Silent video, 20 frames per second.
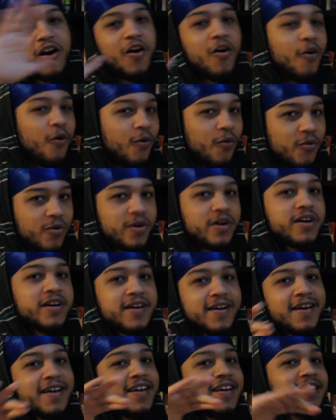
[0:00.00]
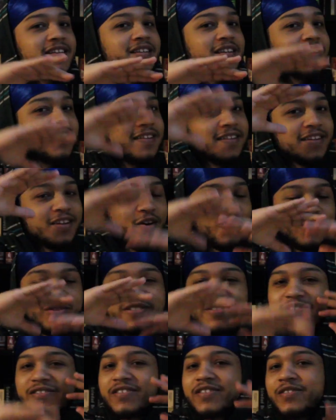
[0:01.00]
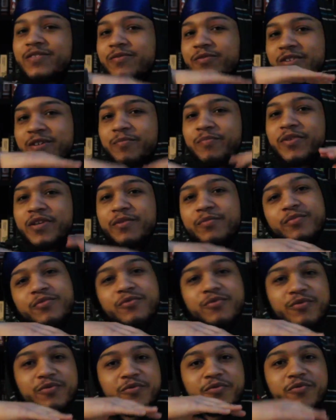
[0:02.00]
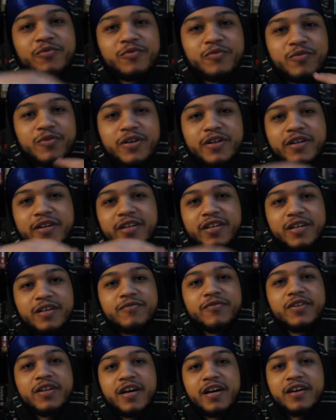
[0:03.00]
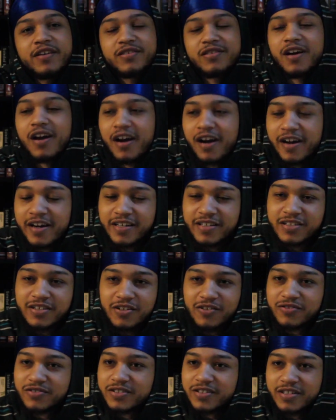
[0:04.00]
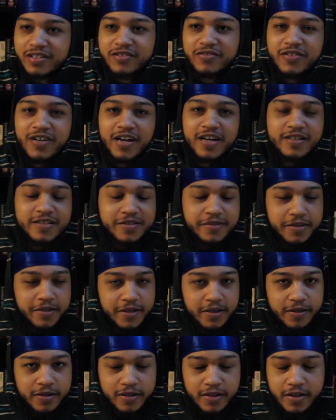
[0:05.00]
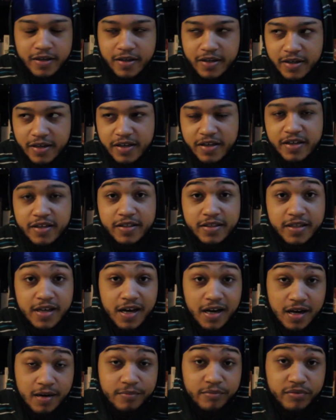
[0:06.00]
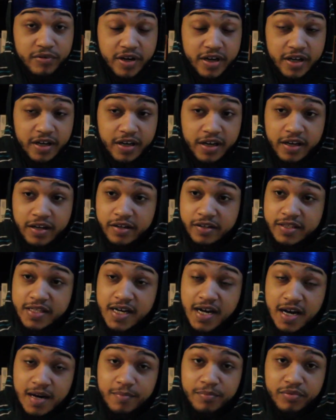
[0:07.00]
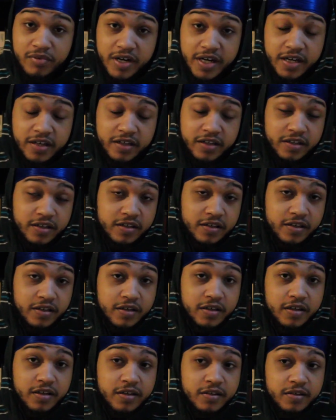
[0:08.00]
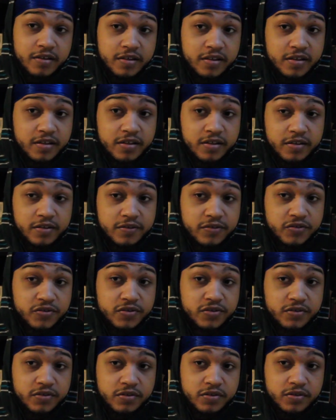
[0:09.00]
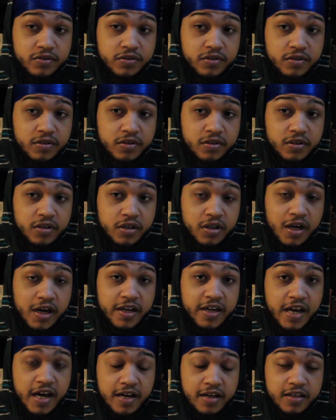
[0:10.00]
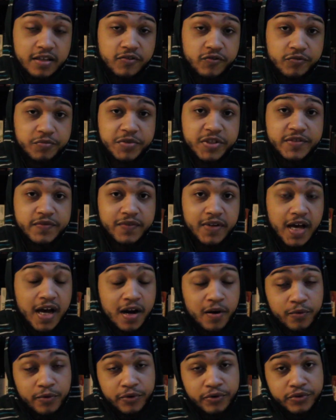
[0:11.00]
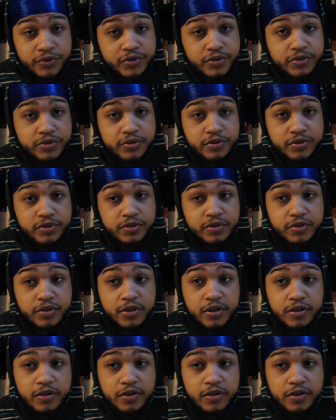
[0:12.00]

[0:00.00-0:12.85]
no. It's closer than what people want to give it as, all right? It's closer than you guys think. And Tom Brady is, I got to give him his flowers,